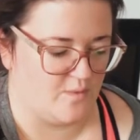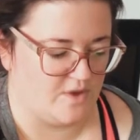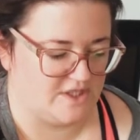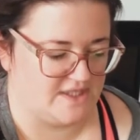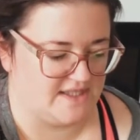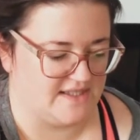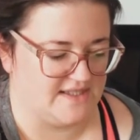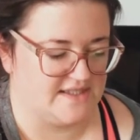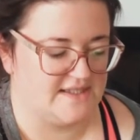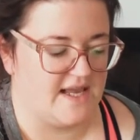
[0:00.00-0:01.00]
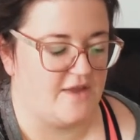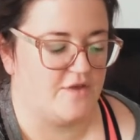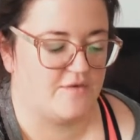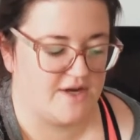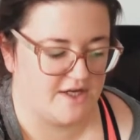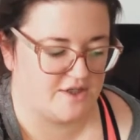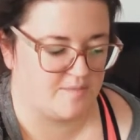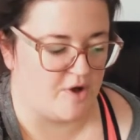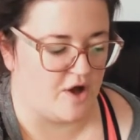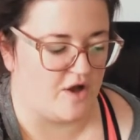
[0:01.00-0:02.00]
which is a three
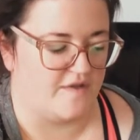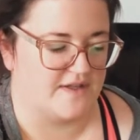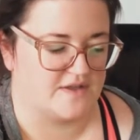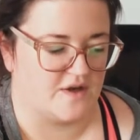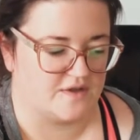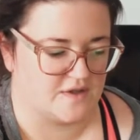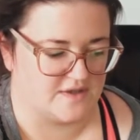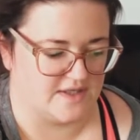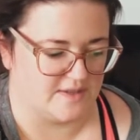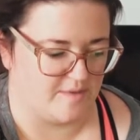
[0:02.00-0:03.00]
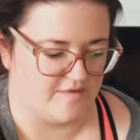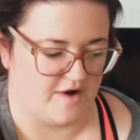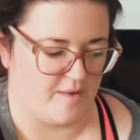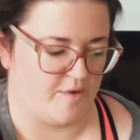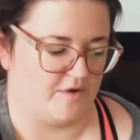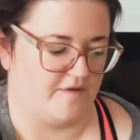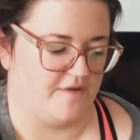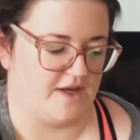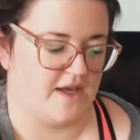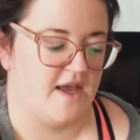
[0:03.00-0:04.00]
inch ball that's also said to be very prolific